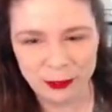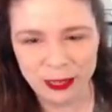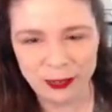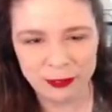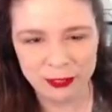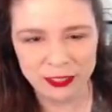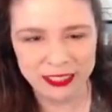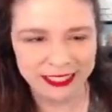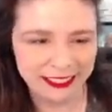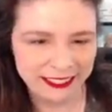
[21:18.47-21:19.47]
However,
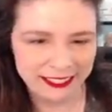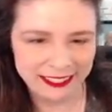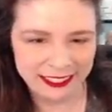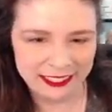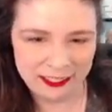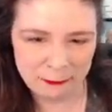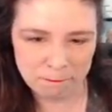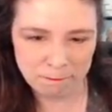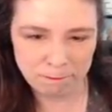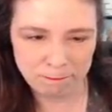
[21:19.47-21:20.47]
the uh,
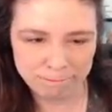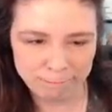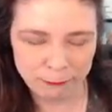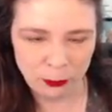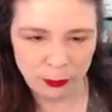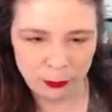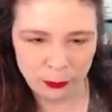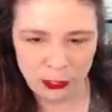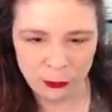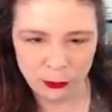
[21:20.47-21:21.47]
wood, Woody the